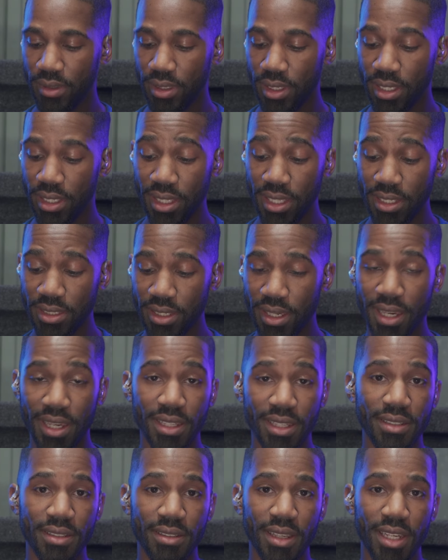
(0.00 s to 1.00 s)
in this
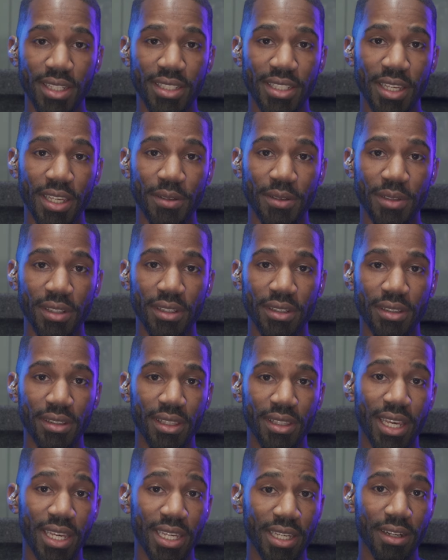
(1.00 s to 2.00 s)
case, I sound
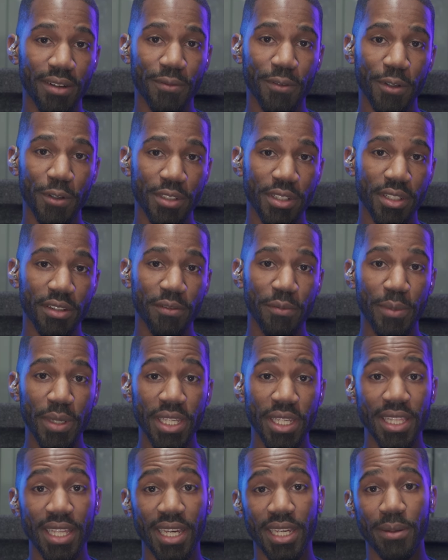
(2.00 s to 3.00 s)
like a version of
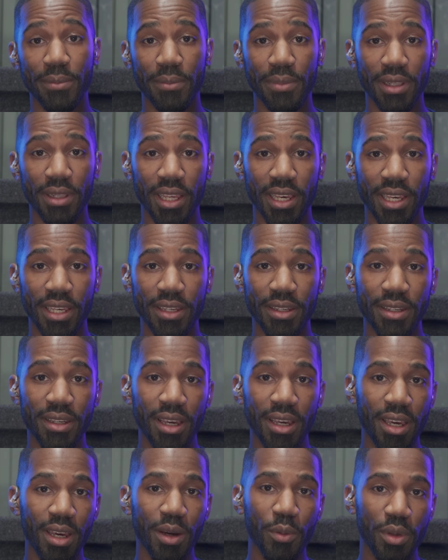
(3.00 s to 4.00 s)
me that can play
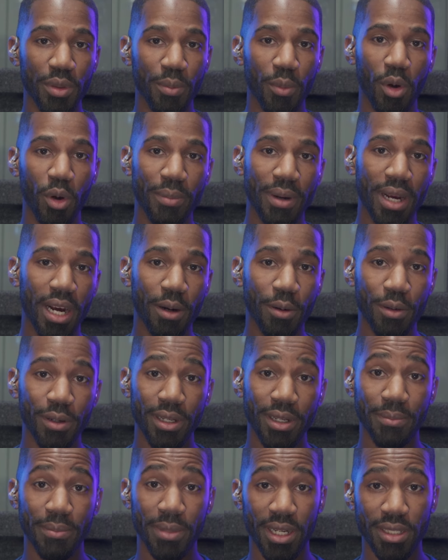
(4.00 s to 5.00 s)
with more power
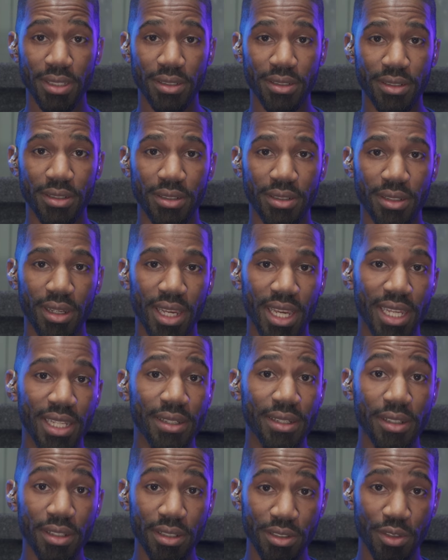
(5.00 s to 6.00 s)
and punch
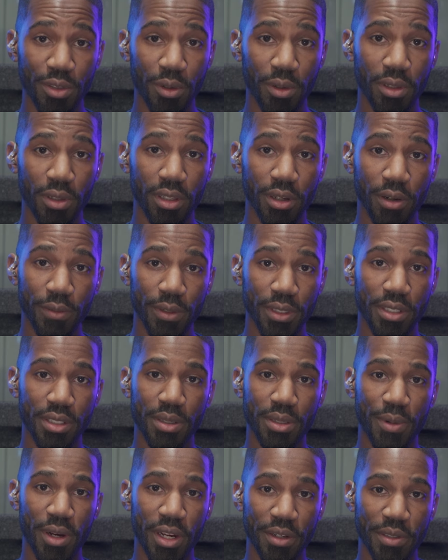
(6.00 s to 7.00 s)
and control over the
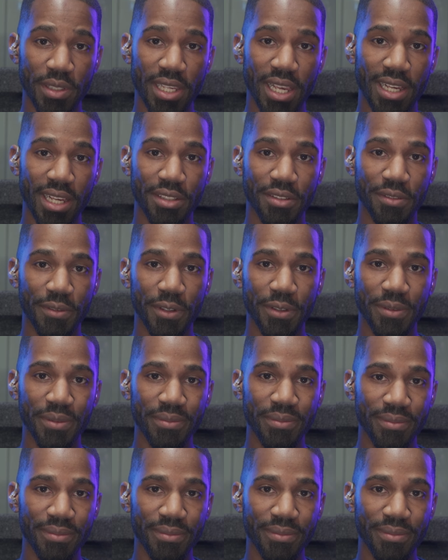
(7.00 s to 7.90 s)
soprano saxophone.